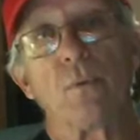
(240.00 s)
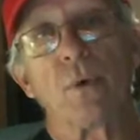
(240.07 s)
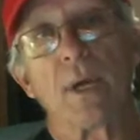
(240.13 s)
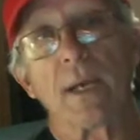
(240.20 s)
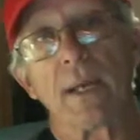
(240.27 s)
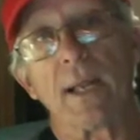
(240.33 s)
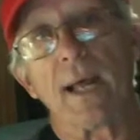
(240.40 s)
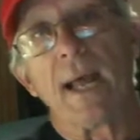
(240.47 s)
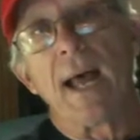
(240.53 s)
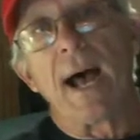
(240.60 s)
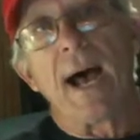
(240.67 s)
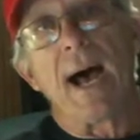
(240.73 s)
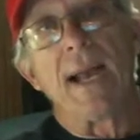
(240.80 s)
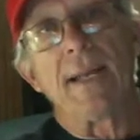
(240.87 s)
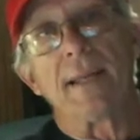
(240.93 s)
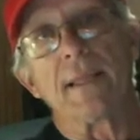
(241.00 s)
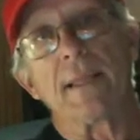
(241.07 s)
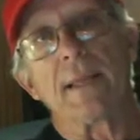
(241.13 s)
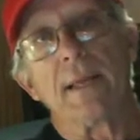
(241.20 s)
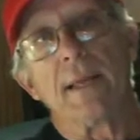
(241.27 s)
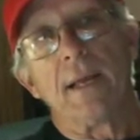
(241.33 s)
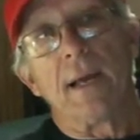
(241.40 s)
What height,
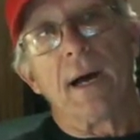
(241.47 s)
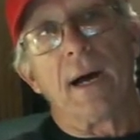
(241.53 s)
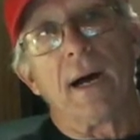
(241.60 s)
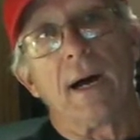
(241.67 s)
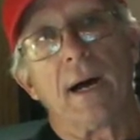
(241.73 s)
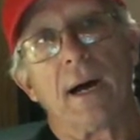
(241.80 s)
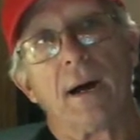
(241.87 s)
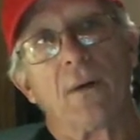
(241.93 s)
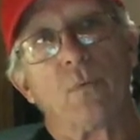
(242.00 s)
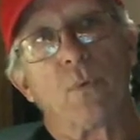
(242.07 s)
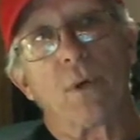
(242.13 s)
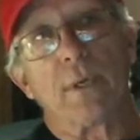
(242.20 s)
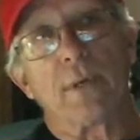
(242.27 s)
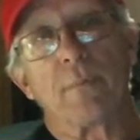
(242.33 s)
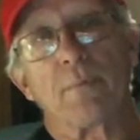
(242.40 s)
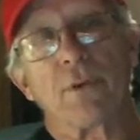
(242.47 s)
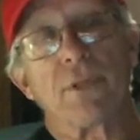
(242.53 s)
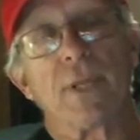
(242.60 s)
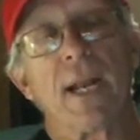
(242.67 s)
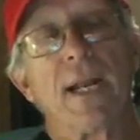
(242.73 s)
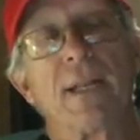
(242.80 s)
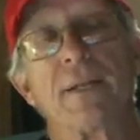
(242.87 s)
what
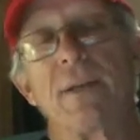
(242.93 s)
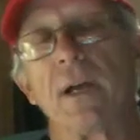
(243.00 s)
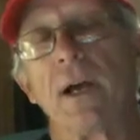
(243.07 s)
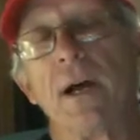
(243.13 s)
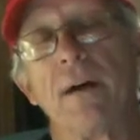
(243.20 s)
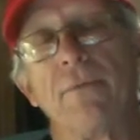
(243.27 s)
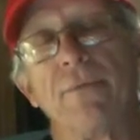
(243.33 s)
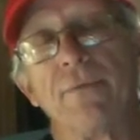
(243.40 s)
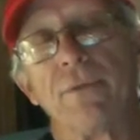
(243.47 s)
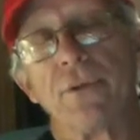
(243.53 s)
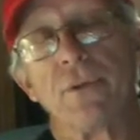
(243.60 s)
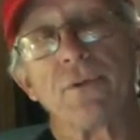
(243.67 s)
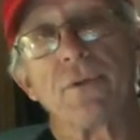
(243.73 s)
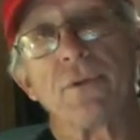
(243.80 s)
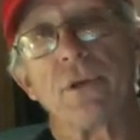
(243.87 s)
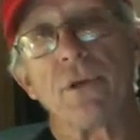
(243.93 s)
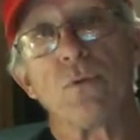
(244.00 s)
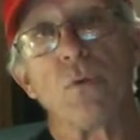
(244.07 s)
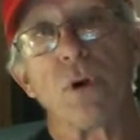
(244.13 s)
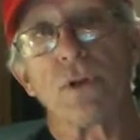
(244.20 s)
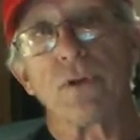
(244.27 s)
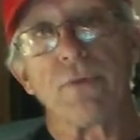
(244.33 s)
percentage of juice do you
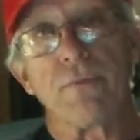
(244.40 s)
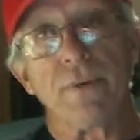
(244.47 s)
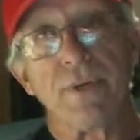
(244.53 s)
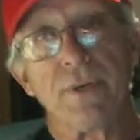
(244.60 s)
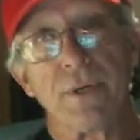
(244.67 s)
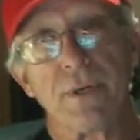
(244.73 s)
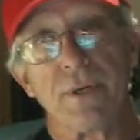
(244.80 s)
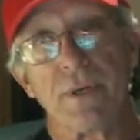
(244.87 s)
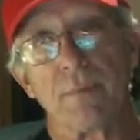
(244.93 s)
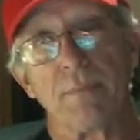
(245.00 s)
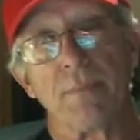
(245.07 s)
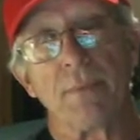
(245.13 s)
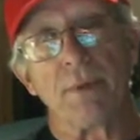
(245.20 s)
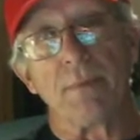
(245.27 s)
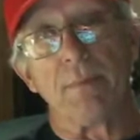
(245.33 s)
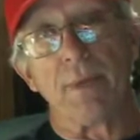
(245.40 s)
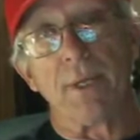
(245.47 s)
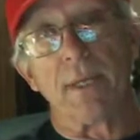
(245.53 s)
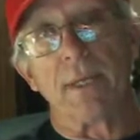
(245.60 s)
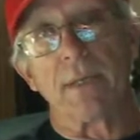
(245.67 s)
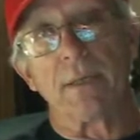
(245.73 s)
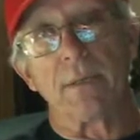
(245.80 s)
want your VG to
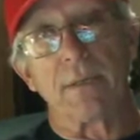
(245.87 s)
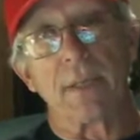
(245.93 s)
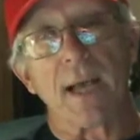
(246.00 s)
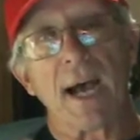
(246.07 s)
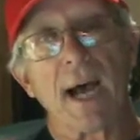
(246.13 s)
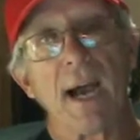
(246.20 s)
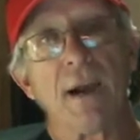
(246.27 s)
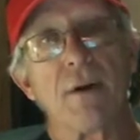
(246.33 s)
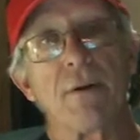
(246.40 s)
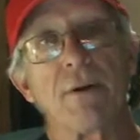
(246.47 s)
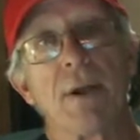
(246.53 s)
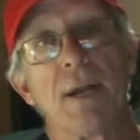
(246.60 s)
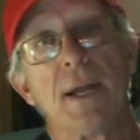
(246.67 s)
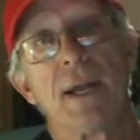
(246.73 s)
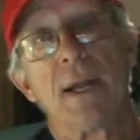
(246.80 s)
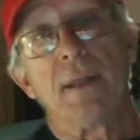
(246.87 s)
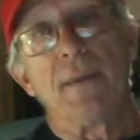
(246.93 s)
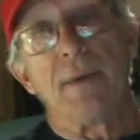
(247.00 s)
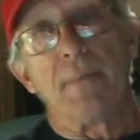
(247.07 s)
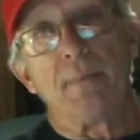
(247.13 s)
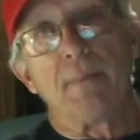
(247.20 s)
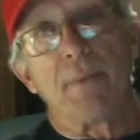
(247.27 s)
be? Because the higher
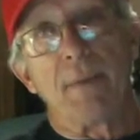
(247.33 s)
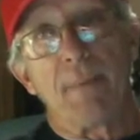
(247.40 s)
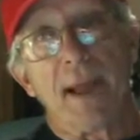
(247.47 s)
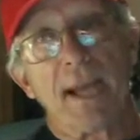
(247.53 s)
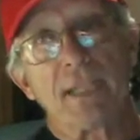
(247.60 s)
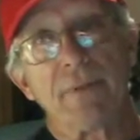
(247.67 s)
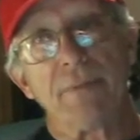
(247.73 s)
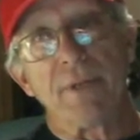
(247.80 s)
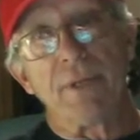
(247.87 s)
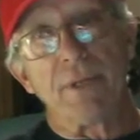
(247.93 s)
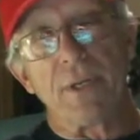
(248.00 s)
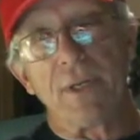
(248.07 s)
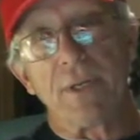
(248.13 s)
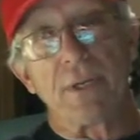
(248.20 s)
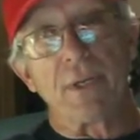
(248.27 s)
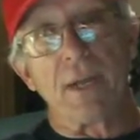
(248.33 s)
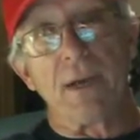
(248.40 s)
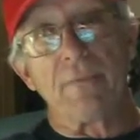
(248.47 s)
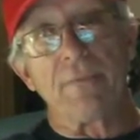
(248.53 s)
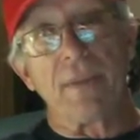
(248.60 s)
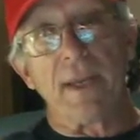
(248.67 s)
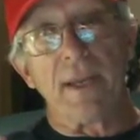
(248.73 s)
the max VG
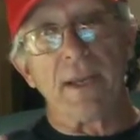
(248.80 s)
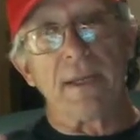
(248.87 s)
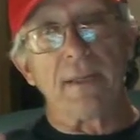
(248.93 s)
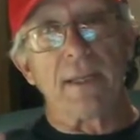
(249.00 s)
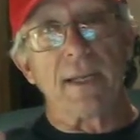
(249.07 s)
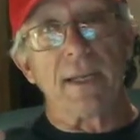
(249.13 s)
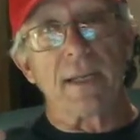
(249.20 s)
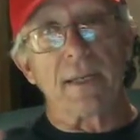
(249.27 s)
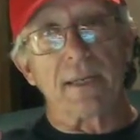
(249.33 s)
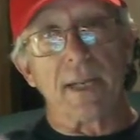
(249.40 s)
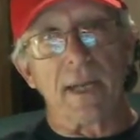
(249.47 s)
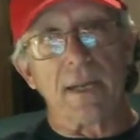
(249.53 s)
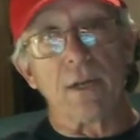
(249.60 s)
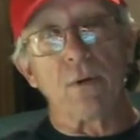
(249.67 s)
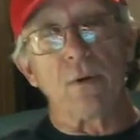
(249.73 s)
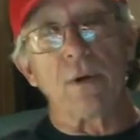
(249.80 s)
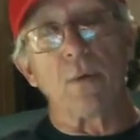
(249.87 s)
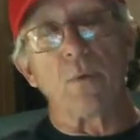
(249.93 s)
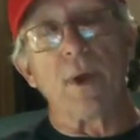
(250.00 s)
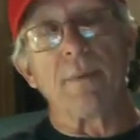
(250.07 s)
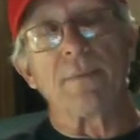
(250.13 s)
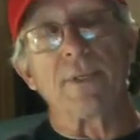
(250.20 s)
stuff, they'll tell you on the
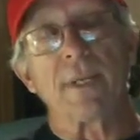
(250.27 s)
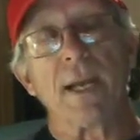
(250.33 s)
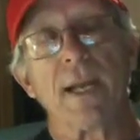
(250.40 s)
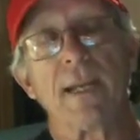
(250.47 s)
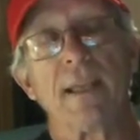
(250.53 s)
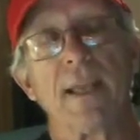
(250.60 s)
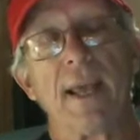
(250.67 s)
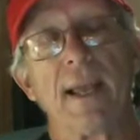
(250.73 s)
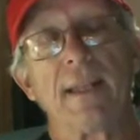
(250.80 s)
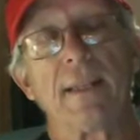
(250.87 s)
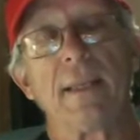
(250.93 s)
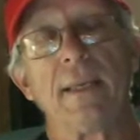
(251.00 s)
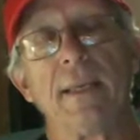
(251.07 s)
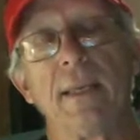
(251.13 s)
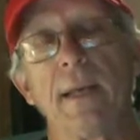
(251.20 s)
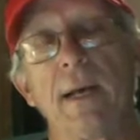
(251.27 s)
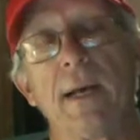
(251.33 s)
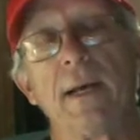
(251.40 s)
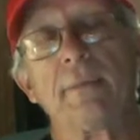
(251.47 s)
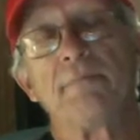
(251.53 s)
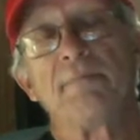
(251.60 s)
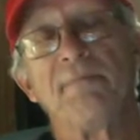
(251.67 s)
website that
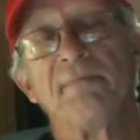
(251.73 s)
the